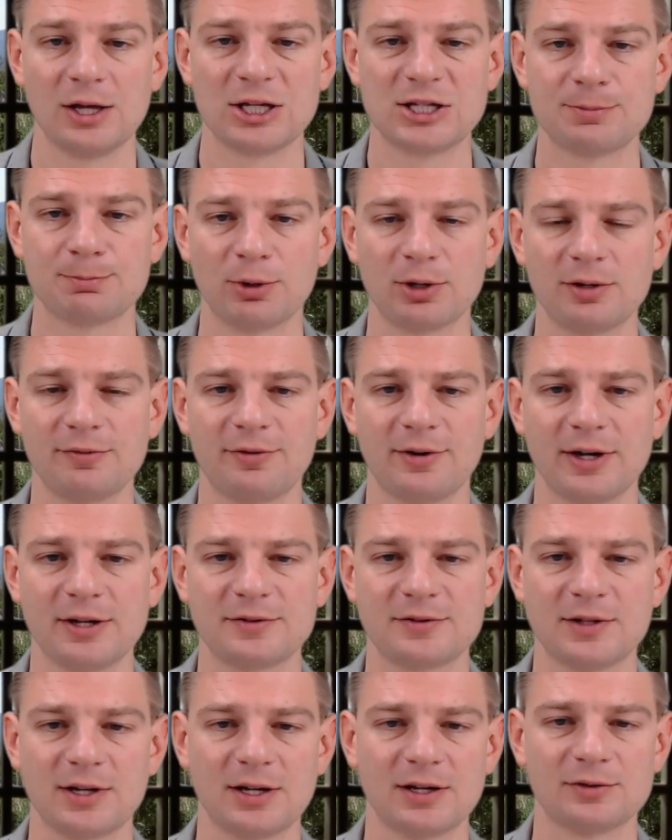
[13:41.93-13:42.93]
Spotify
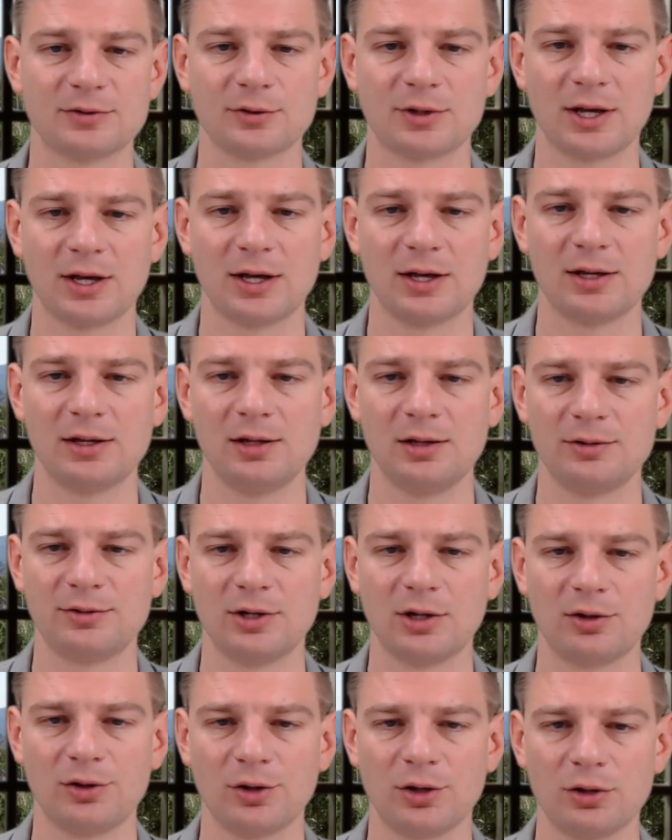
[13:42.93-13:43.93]
says, okay,
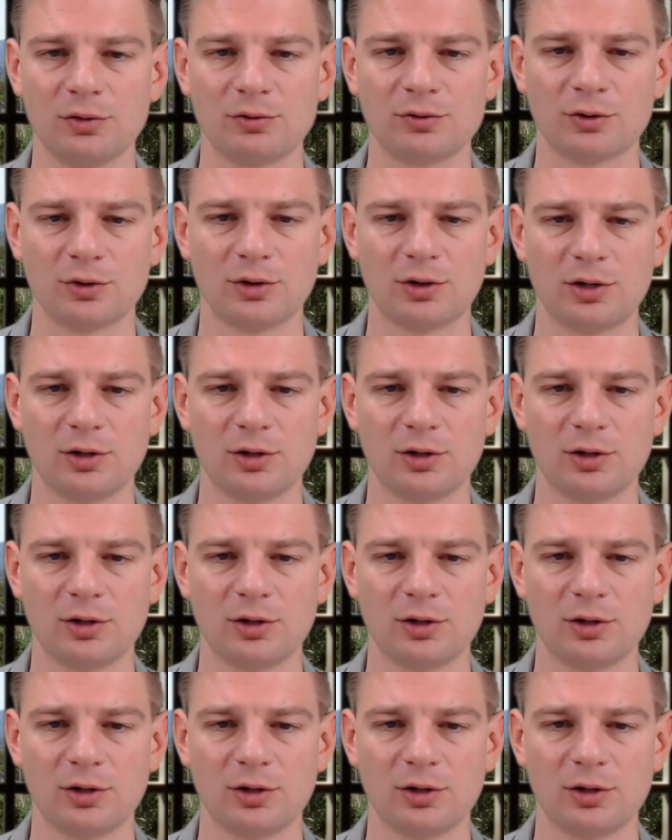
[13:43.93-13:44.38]
dear user,